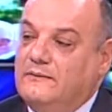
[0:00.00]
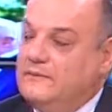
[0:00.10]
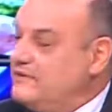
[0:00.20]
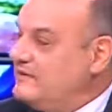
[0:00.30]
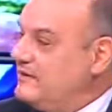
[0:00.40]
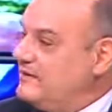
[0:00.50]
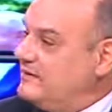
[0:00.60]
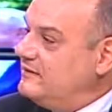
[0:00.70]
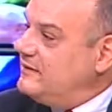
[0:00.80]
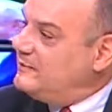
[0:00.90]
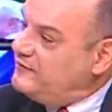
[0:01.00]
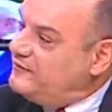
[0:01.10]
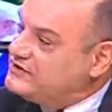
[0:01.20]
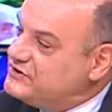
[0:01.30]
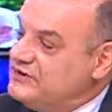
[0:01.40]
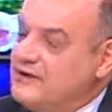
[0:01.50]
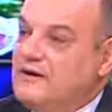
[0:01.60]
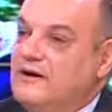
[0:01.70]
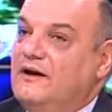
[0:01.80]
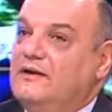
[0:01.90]
business, in their profession,
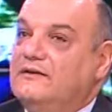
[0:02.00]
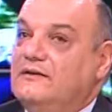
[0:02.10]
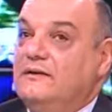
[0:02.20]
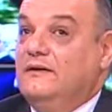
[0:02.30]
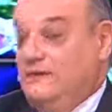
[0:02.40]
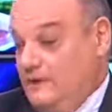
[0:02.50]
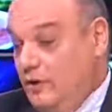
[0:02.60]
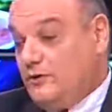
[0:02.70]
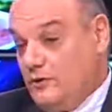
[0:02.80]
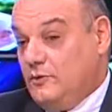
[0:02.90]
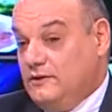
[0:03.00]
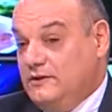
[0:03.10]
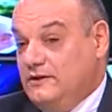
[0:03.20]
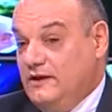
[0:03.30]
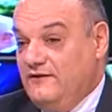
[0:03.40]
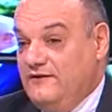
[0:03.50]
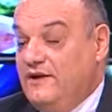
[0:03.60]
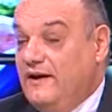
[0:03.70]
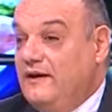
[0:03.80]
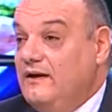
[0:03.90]
and also with the
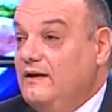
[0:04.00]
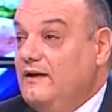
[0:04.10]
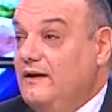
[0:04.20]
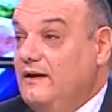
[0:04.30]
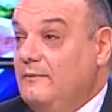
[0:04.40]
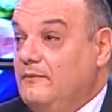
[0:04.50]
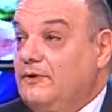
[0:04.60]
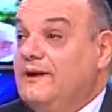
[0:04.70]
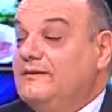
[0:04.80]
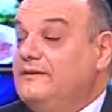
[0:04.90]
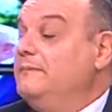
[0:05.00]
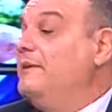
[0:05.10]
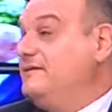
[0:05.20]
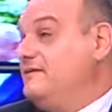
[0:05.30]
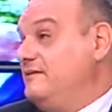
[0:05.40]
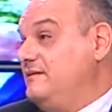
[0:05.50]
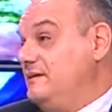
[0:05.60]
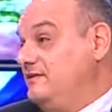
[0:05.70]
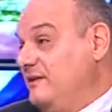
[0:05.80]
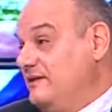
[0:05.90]
FEA, you get the best
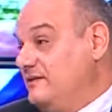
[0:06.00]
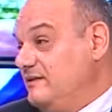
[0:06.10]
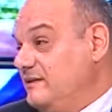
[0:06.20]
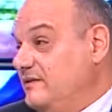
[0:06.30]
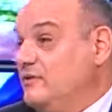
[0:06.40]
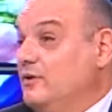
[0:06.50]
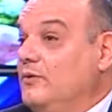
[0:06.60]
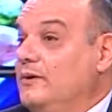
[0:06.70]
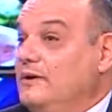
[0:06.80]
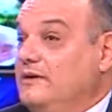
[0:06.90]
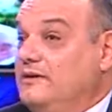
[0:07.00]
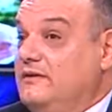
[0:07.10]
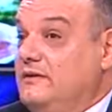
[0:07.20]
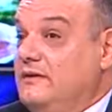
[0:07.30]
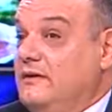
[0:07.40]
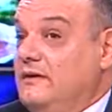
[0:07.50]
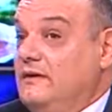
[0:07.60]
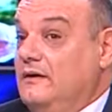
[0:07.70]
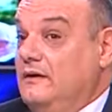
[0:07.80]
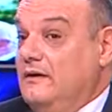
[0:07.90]
advice. So it's
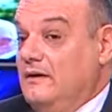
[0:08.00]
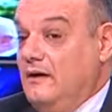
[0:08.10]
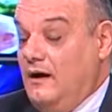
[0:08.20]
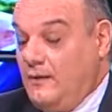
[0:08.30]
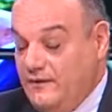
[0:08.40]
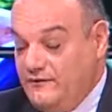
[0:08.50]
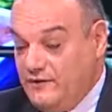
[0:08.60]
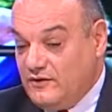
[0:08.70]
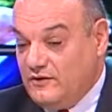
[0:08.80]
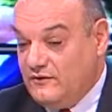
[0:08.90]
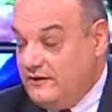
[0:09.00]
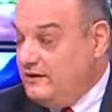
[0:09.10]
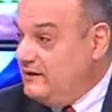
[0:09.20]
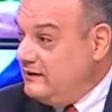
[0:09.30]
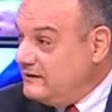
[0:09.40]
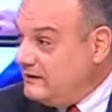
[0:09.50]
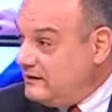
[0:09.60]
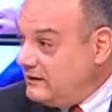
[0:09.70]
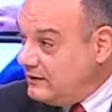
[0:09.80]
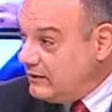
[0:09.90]
our philosophy,
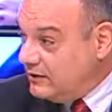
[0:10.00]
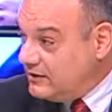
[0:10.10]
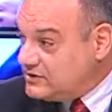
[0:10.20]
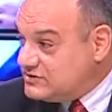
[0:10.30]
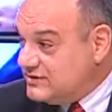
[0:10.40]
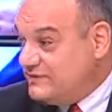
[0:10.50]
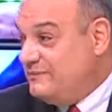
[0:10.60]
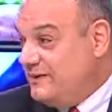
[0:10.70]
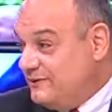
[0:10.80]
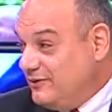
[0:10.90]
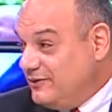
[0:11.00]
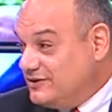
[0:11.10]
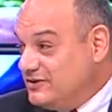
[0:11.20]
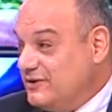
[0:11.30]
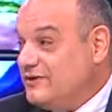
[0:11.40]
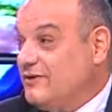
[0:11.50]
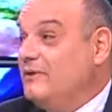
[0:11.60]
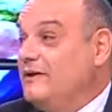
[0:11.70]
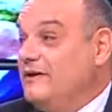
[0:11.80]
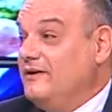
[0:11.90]
little knowledge is bad knowledge. So
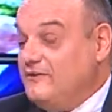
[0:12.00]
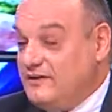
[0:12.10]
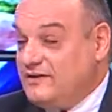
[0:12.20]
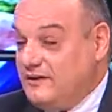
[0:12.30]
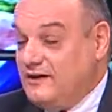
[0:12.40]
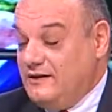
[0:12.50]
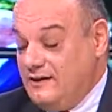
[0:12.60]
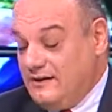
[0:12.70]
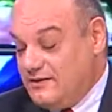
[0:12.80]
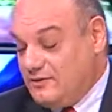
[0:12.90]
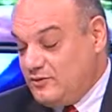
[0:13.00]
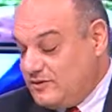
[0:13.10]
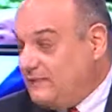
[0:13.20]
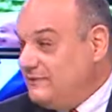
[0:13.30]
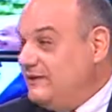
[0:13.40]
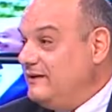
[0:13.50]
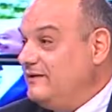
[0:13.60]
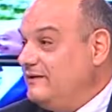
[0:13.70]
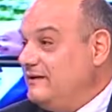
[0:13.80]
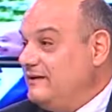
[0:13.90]
if it gets to something
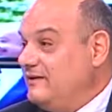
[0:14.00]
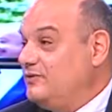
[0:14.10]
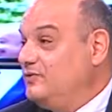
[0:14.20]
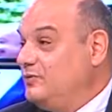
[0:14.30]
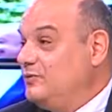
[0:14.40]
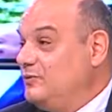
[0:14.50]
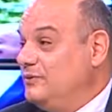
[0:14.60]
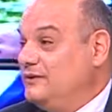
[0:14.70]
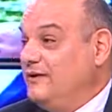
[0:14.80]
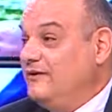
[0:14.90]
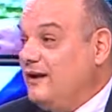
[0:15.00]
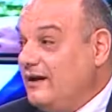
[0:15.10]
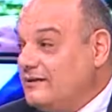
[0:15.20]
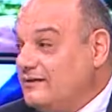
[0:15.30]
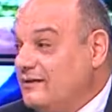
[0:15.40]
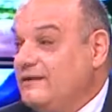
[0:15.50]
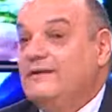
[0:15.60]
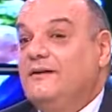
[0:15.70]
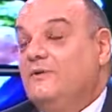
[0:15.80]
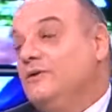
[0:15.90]
that has to do with a realtor,
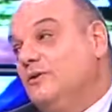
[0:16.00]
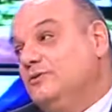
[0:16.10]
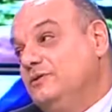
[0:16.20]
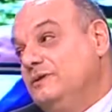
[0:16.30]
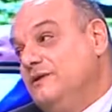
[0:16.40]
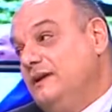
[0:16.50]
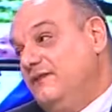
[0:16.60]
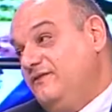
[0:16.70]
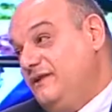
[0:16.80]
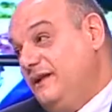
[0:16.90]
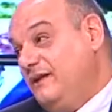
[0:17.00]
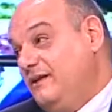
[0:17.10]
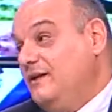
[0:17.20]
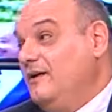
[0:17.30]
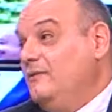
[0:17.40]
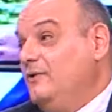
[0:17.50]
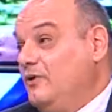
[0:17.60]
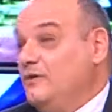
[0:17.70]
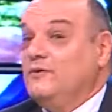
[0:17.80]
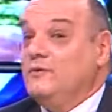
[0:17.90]
we go to the FEA,
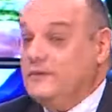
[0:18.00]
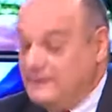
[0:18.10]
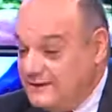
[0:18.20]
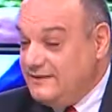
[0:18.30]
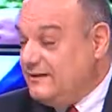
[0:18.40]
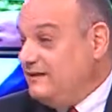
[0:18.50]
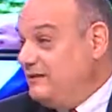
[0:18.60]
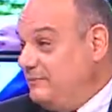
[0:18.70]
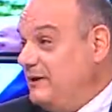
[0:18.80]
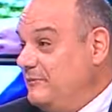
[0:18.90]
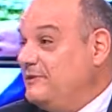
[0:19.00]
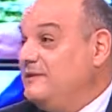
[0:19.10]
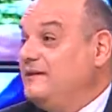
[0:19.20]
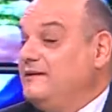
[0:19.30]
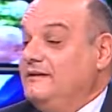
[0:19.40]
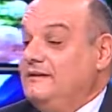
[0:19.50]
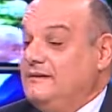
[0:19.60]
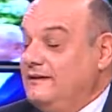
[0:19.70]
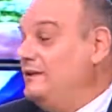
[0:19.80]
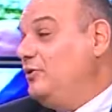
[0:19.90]
because these are the people that
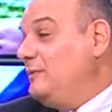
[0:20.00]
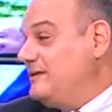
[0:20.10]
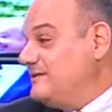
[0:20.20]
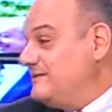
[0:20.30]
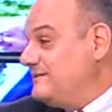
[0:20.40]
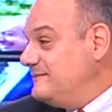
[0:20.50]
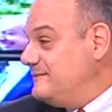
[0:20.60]
they know best.